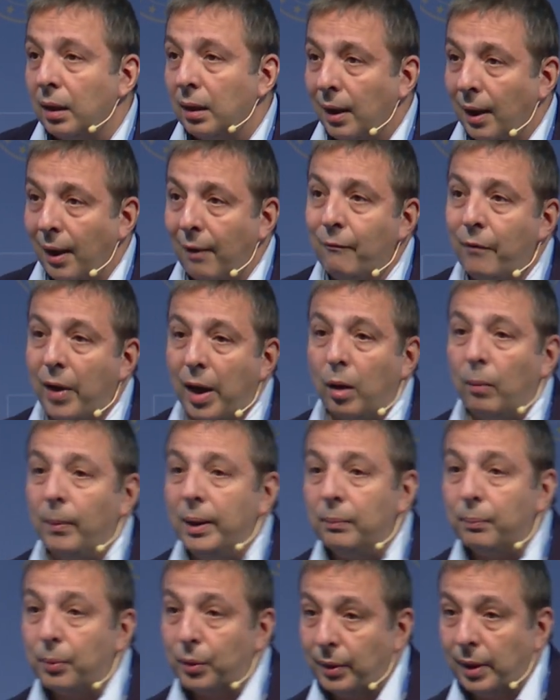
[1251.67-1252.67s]
Environment
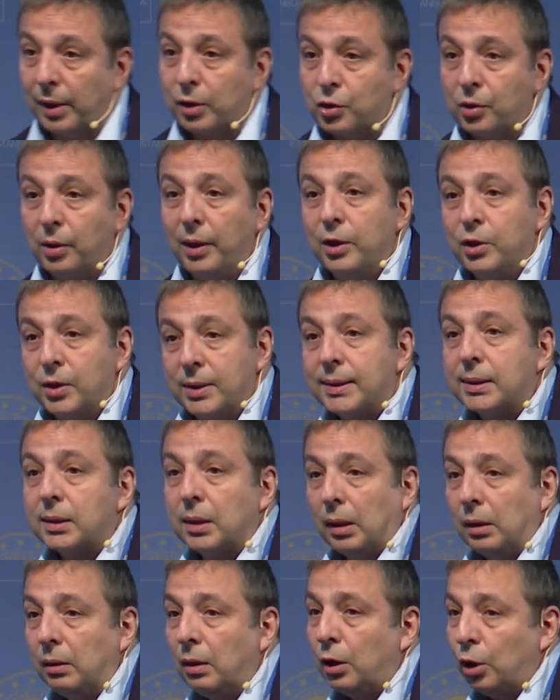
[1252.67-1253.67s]
Protection Agency
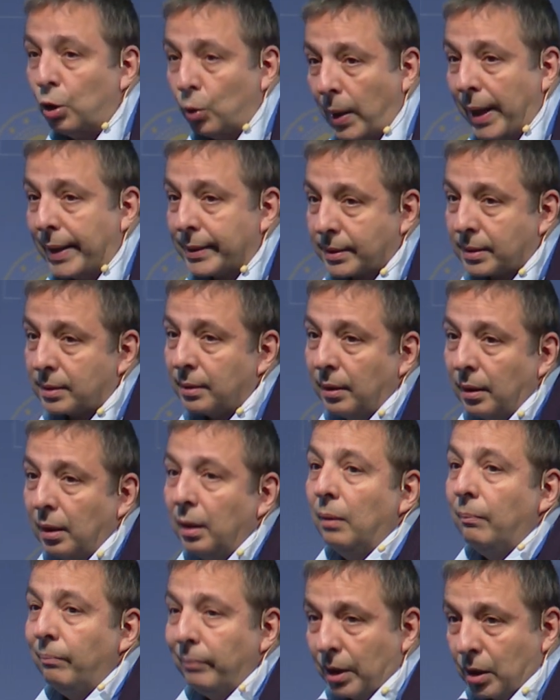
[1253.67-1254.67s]
in the US,
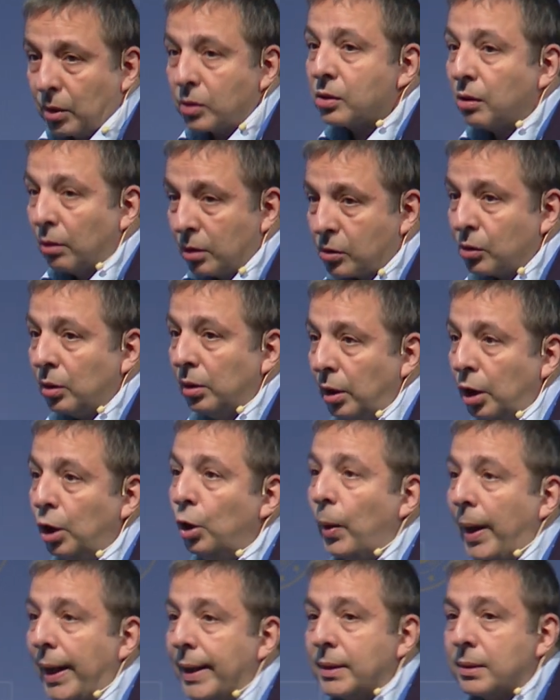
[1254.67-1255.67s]
because also in the
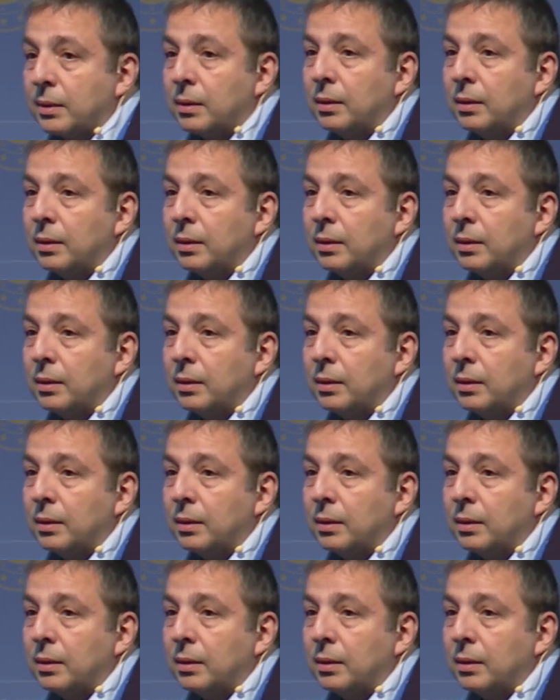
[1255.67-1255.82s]
US